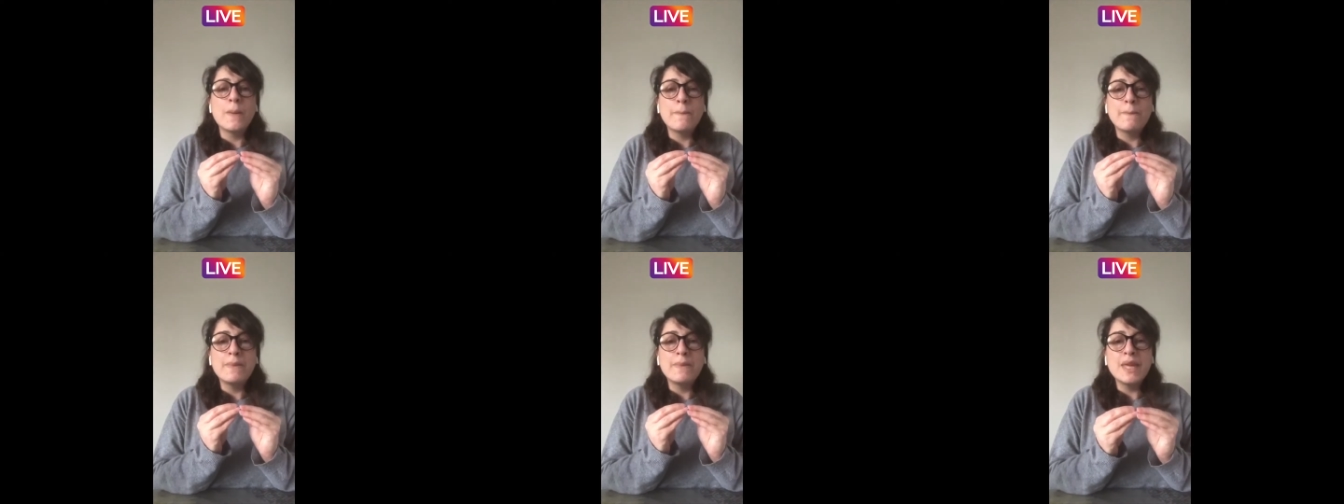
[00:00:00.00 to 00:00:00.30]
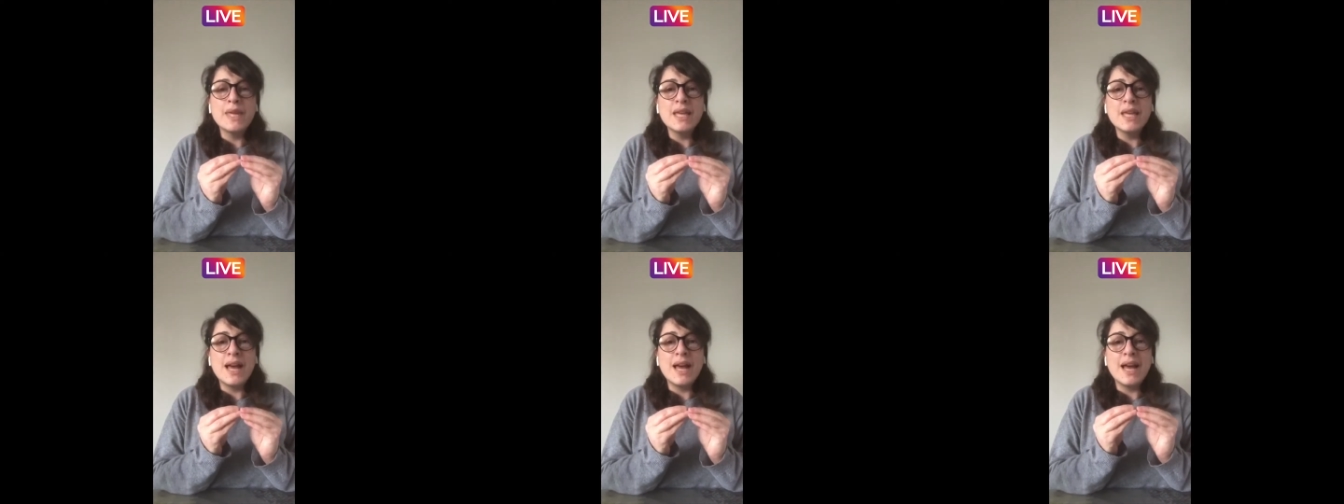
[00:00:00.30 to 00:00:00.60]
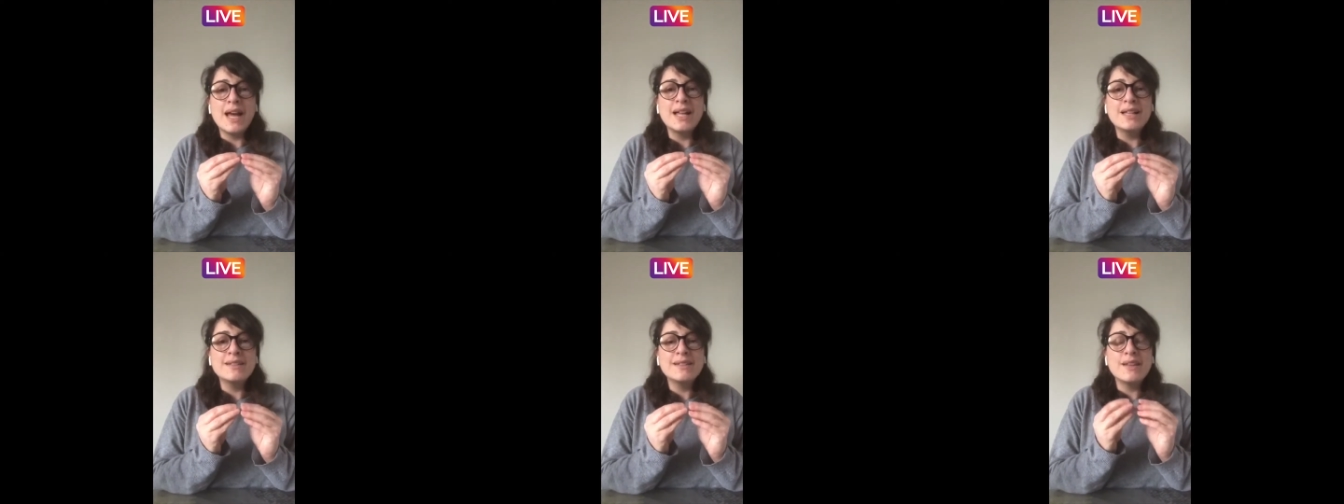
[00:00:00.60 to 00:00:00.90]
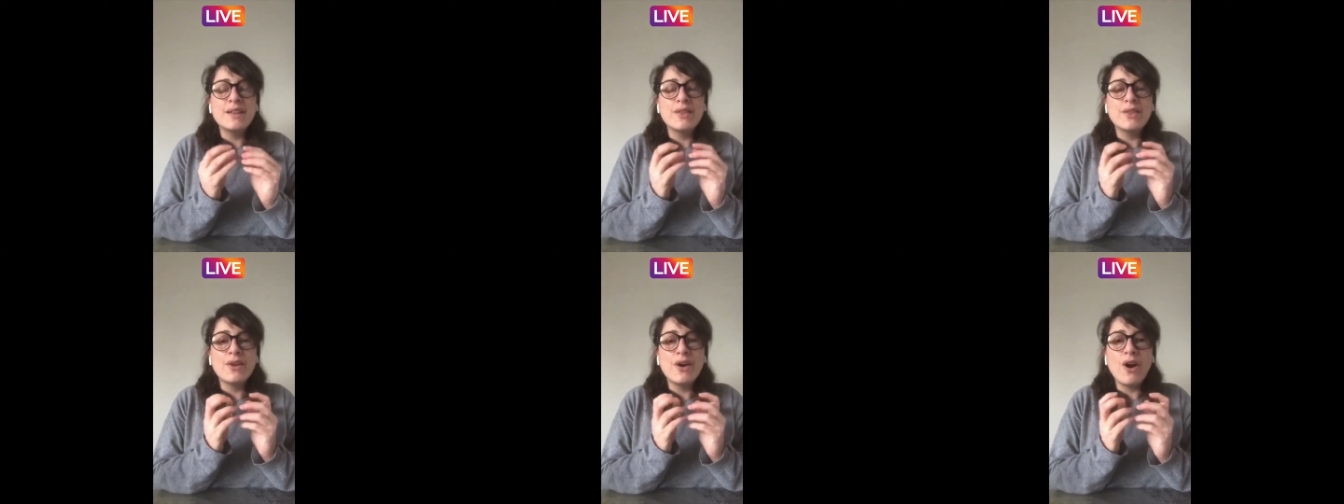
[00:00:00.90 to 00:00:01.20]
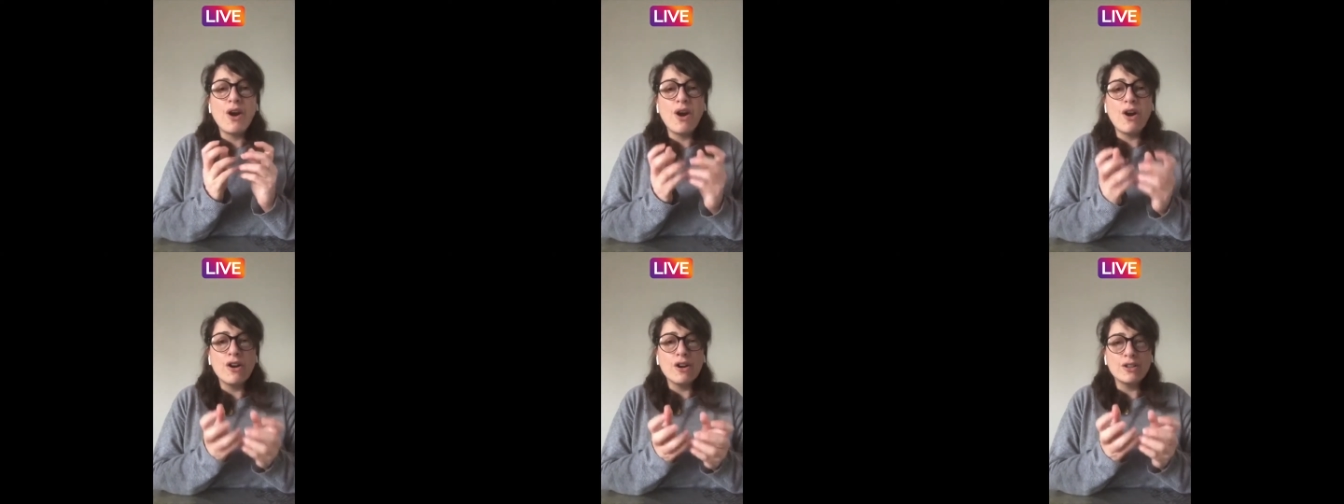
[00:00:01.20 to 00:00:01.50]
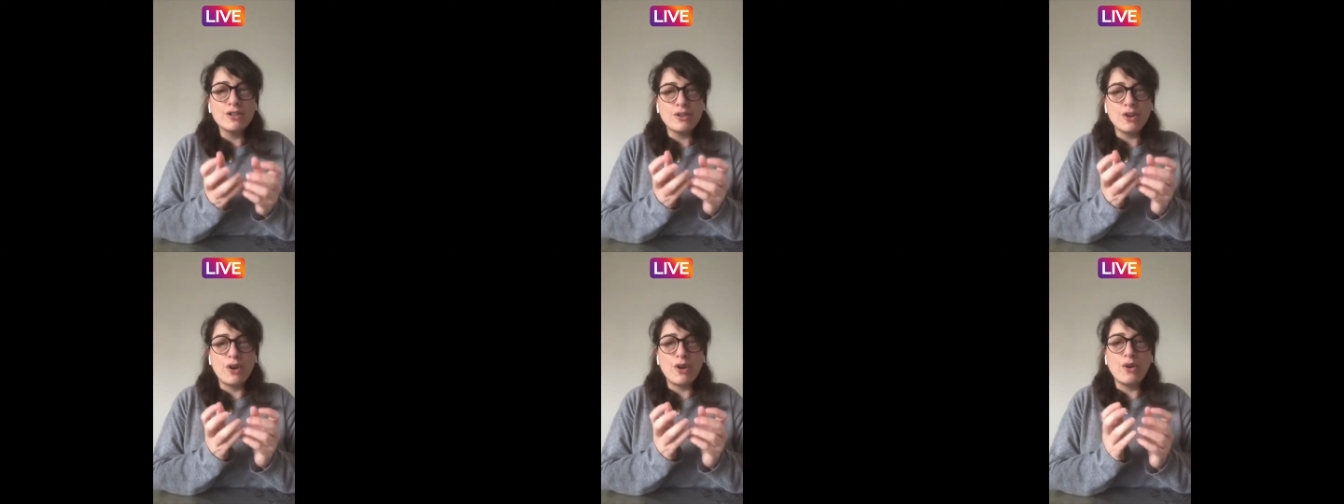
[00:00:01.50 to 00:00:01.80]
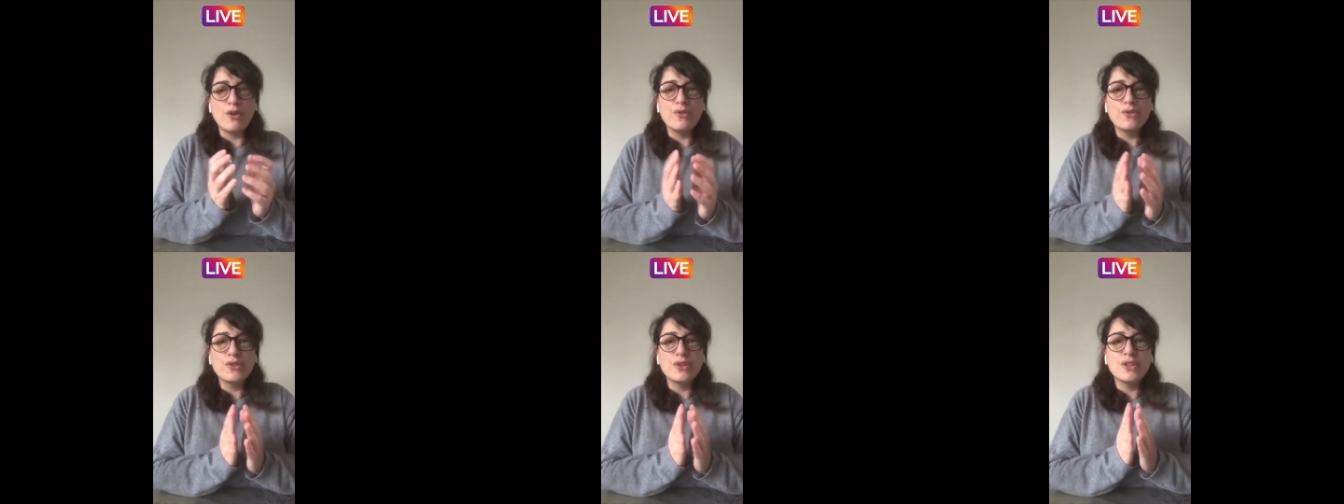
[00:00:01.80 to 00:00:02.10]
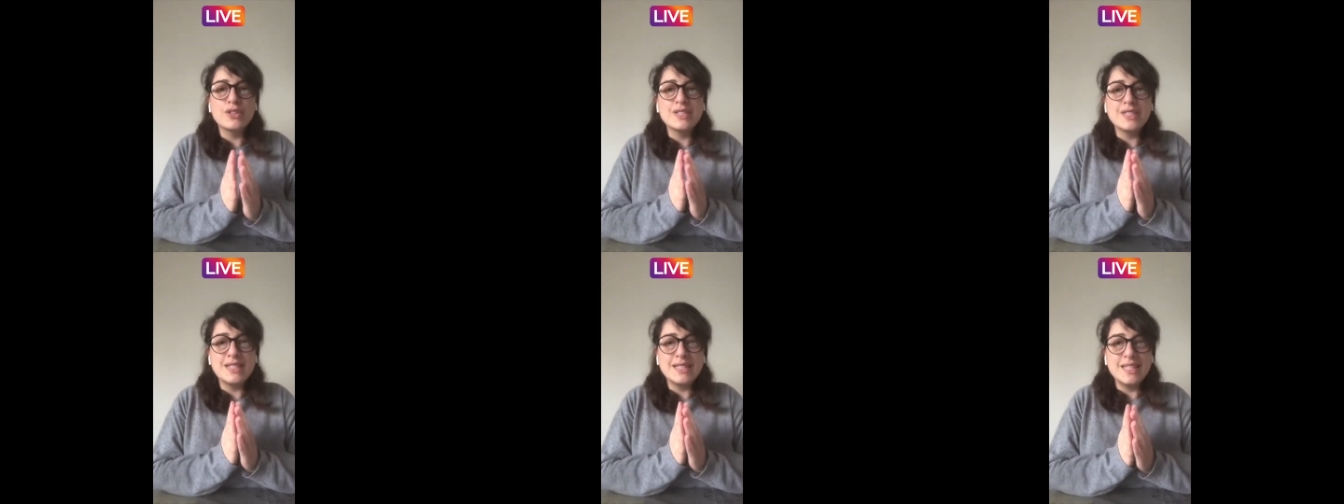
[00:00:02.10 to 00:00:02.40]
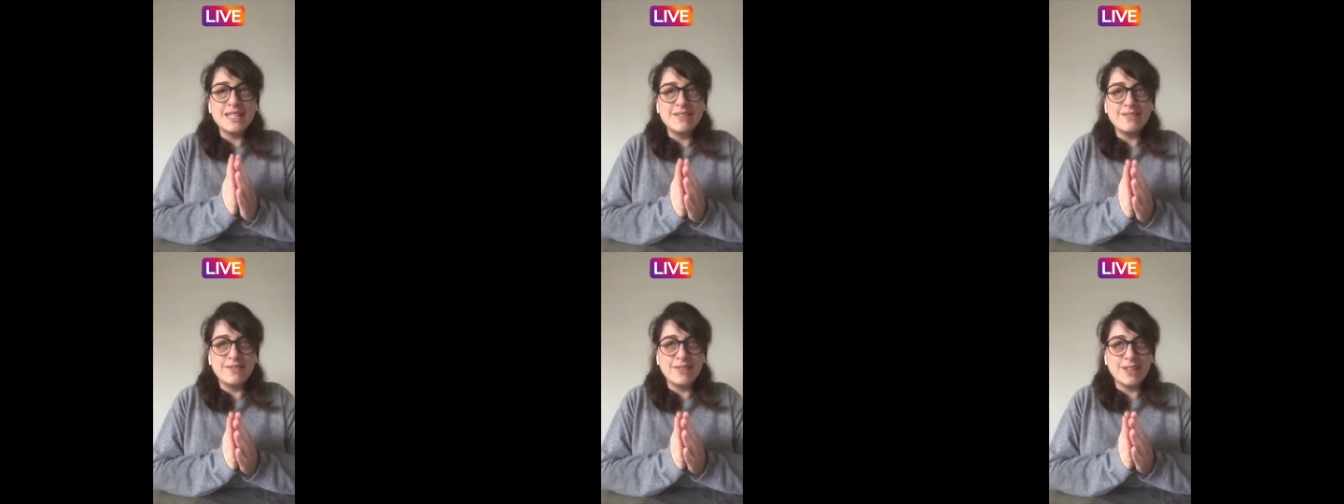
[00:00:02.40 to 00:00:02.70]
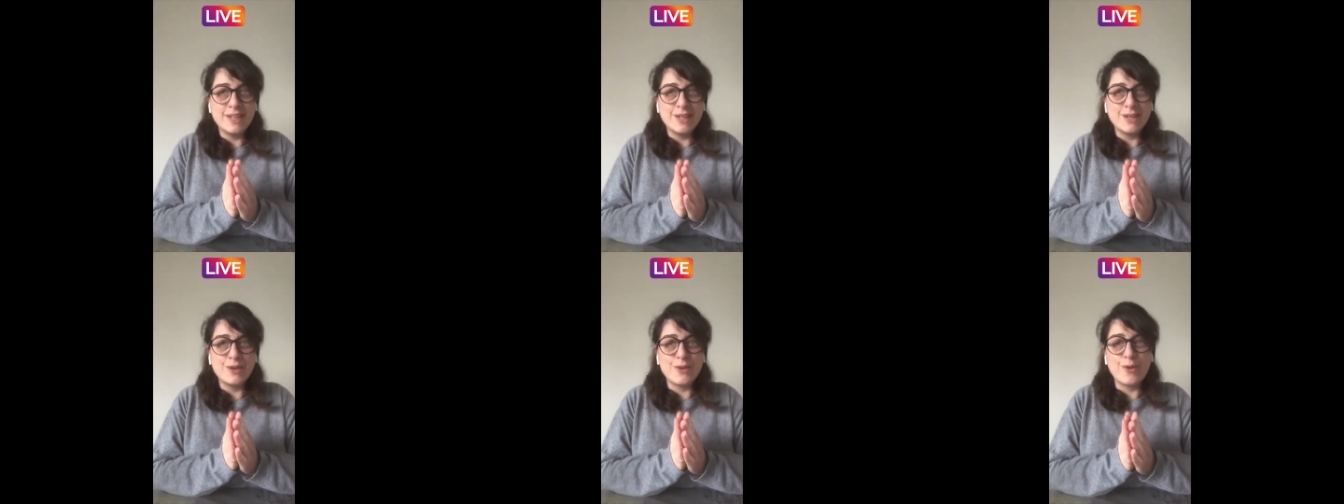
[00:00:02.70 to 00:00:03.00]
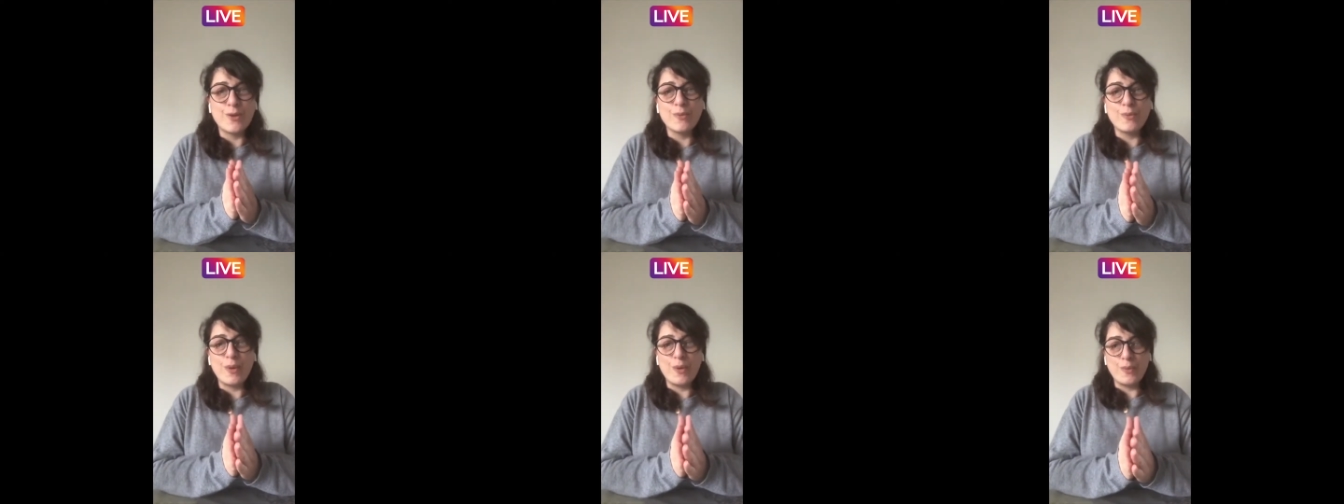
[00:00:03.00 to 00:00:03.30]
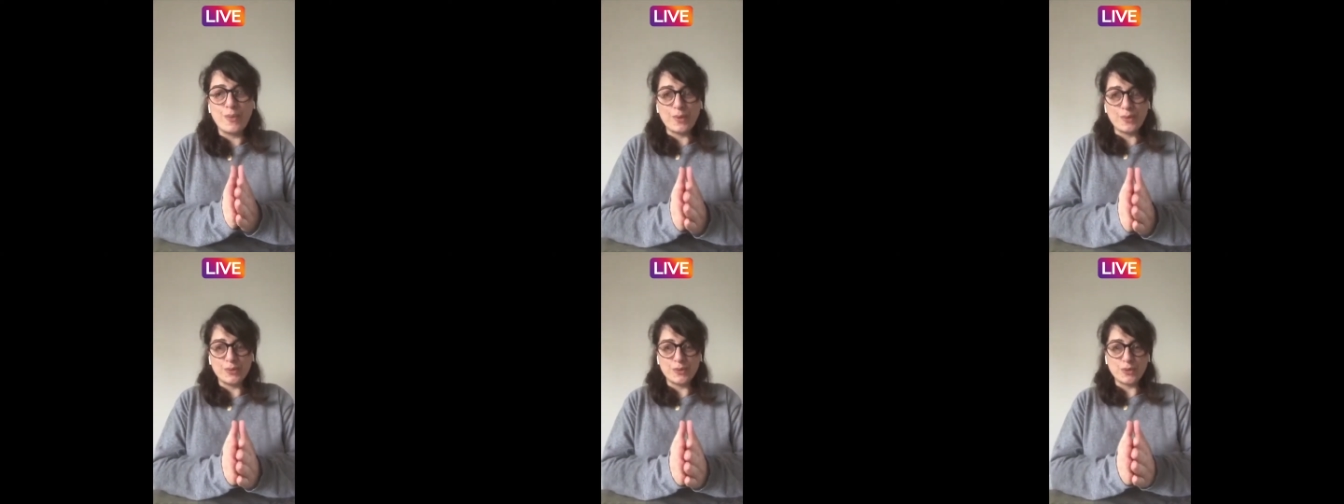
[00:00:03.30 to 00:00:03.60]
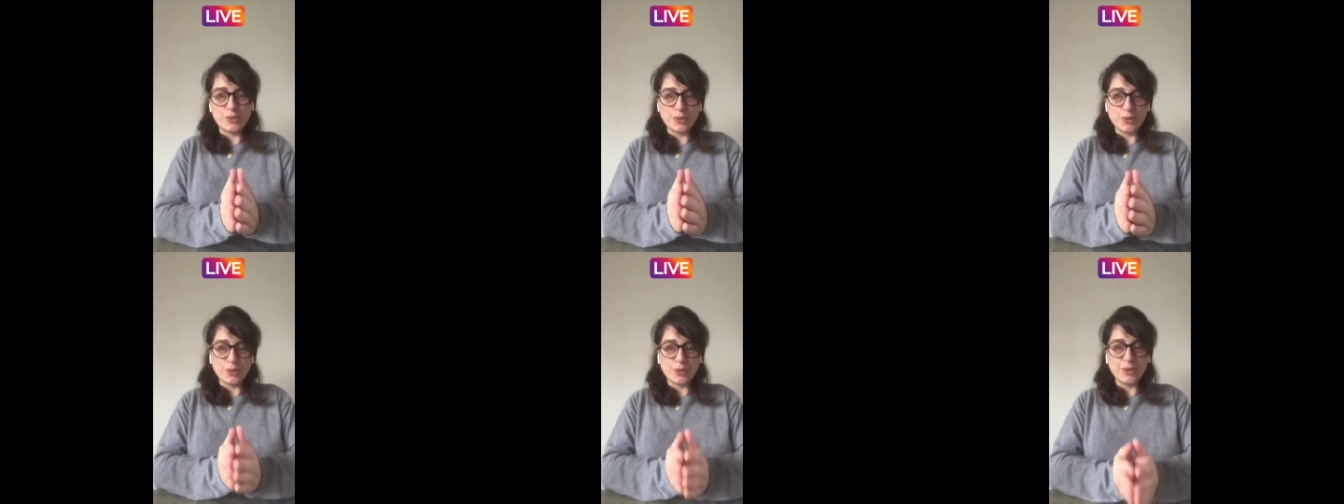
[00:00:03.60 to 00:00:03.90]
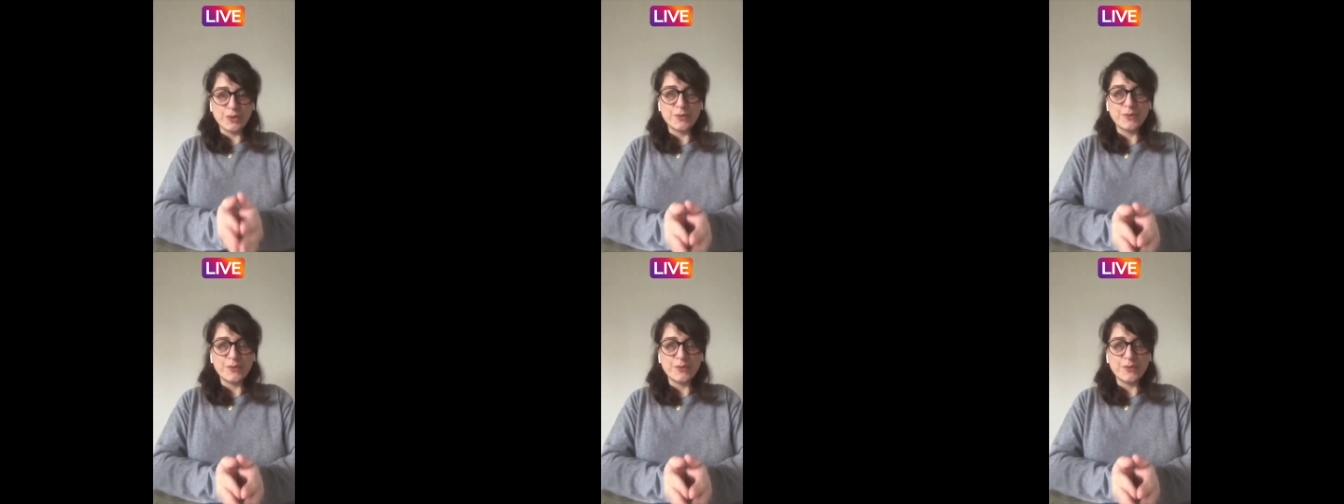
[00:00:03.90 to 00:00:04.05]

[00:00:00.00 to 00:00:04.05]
be at the heart of conceiving your pop up store.